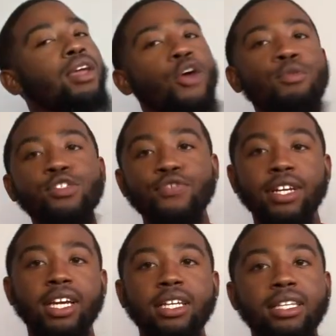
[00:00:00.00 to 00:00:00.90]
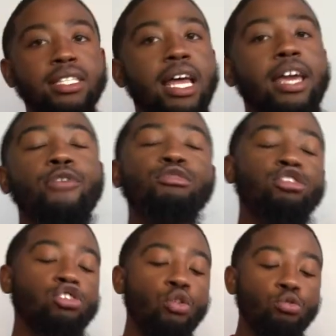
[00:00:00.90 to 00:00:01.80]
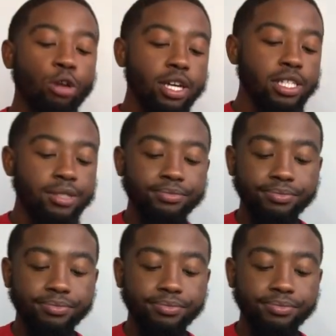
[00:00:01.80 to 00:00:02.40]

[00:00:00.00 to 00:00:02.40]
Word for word: It was ridiculous. Like, it was so crazy.